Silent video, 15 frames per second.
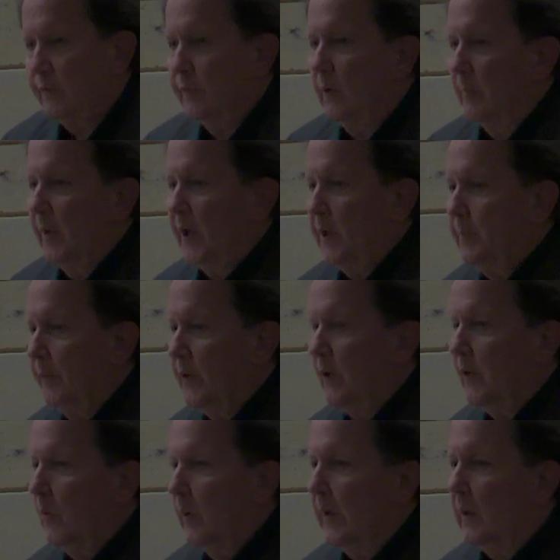her money pretty
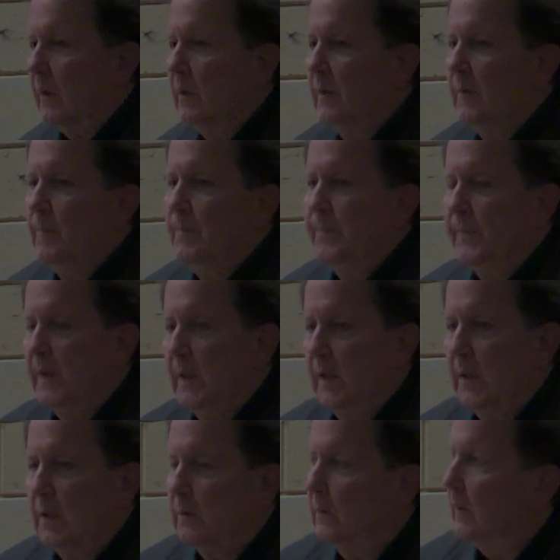quick.
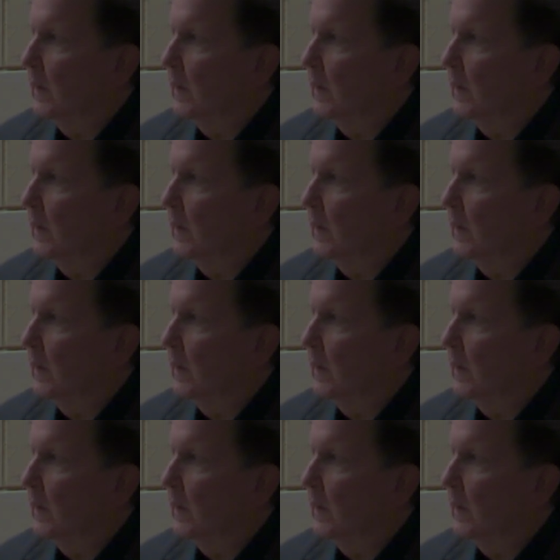And